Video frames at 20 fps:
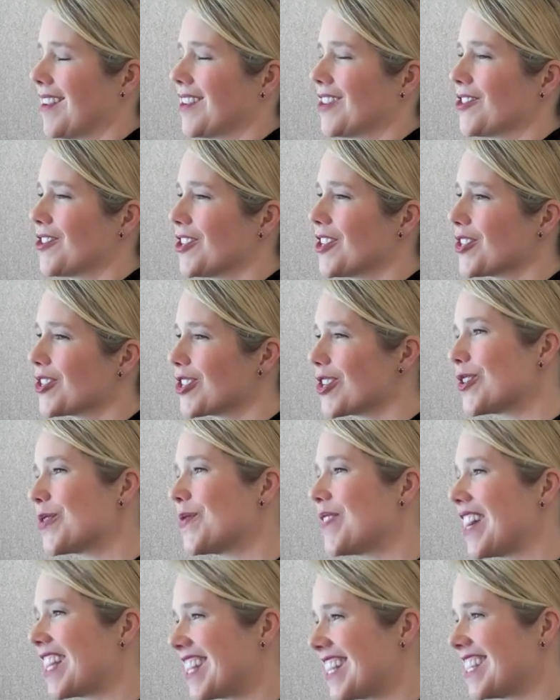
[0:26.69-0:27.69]
Traditional
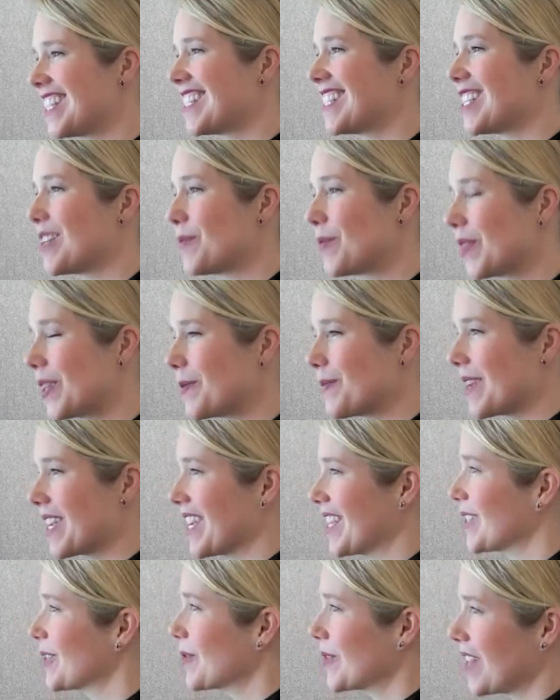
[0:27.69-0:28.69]
method simply
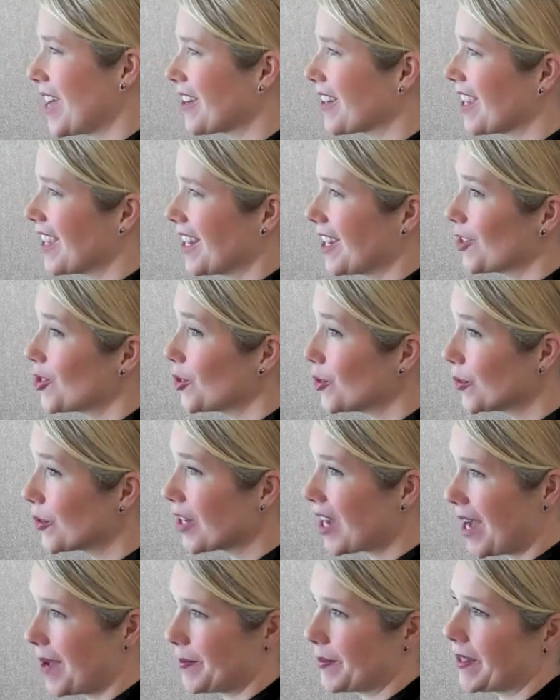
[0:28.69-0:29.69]
means, without getting too
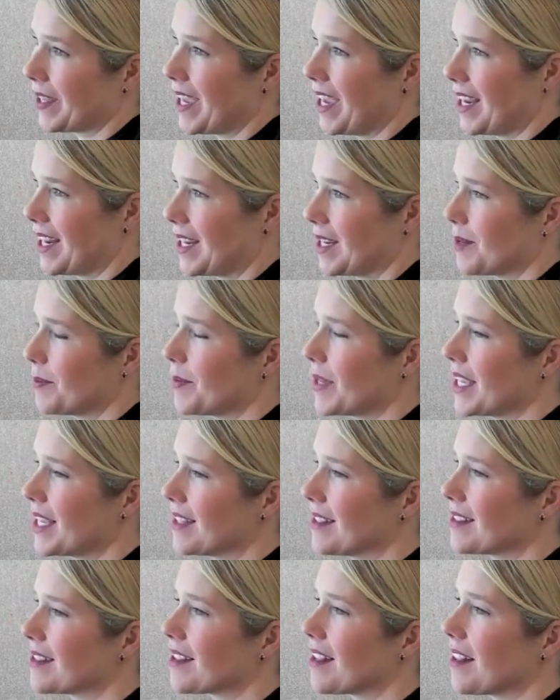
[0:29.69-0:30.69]
complicated,
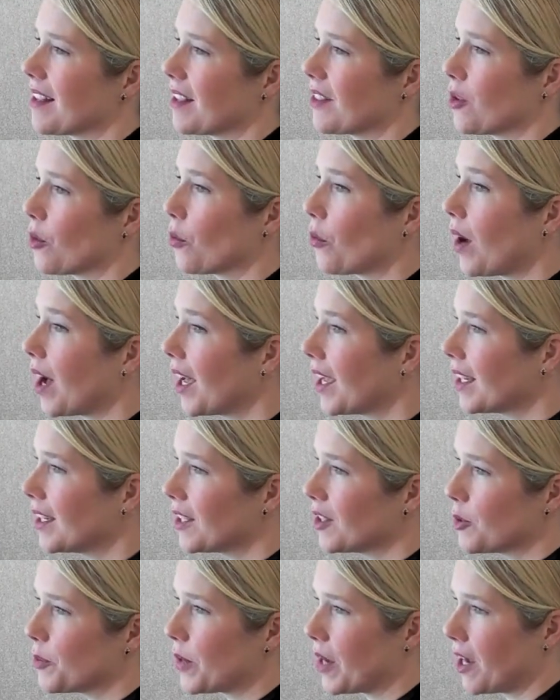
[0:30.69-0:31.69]
means that the wine
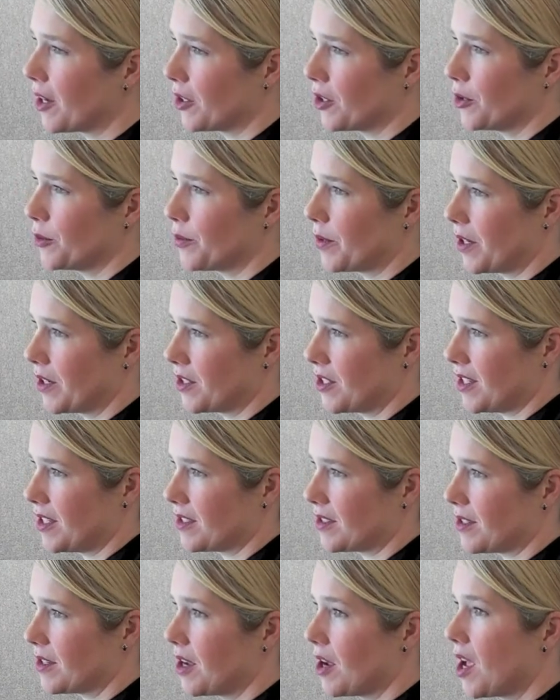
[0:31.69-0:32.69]
in the bottle you
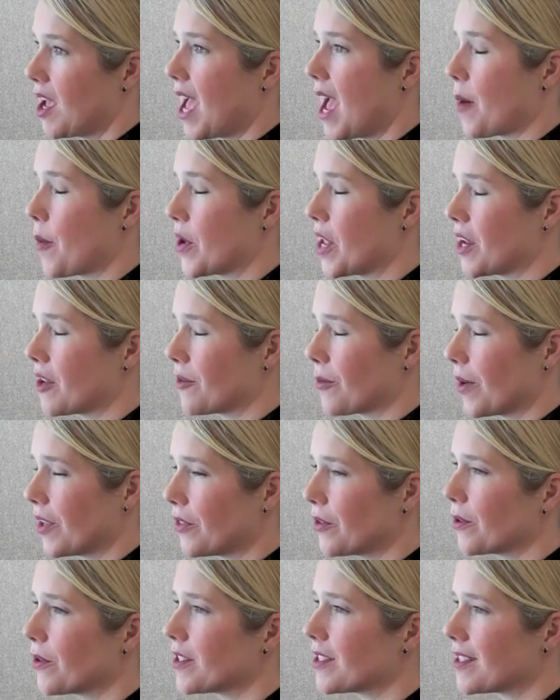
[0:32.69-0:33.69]
purchased went
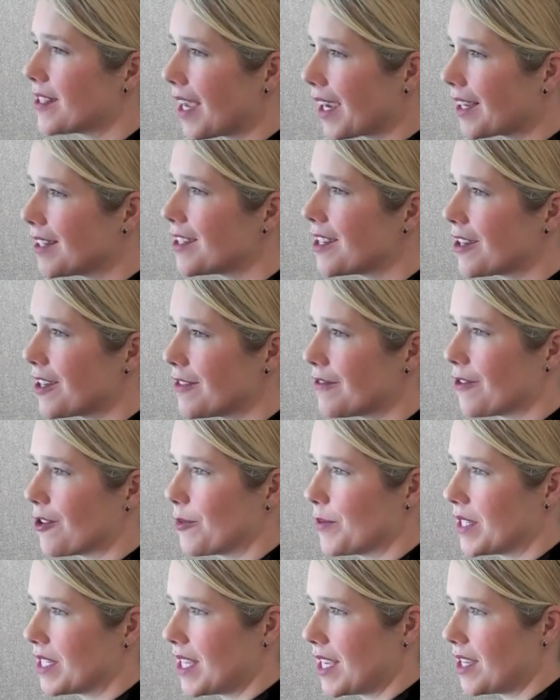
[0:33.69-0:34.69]
through a secondary
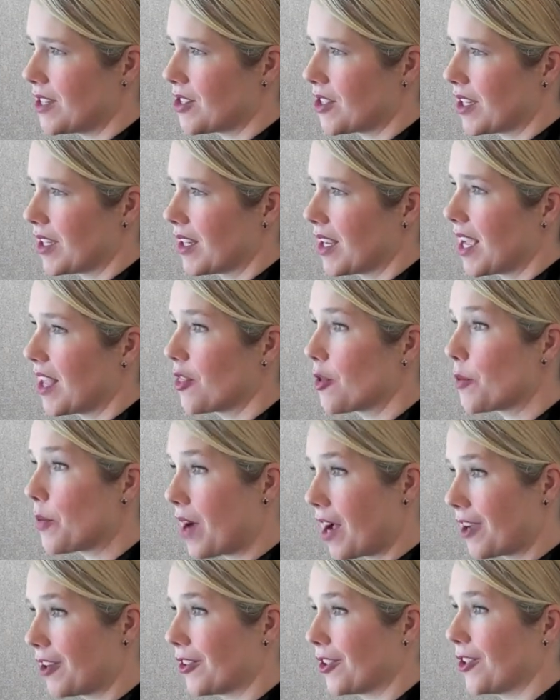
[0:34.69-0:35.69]
fermentation in the
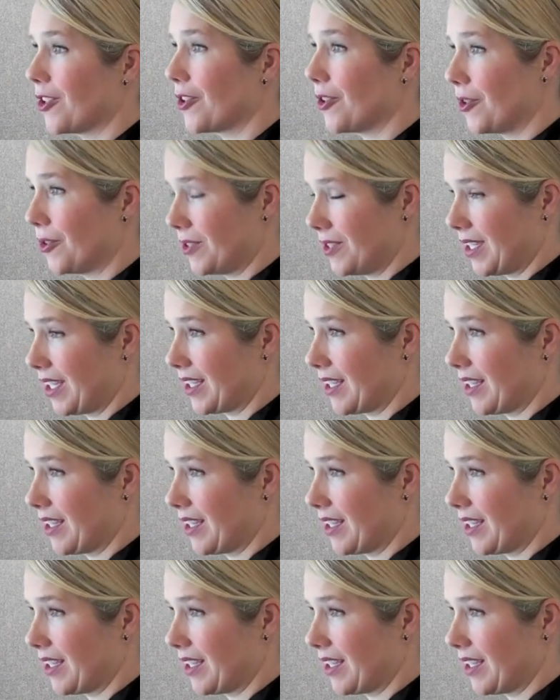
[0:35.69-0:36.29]
bottle you're holding.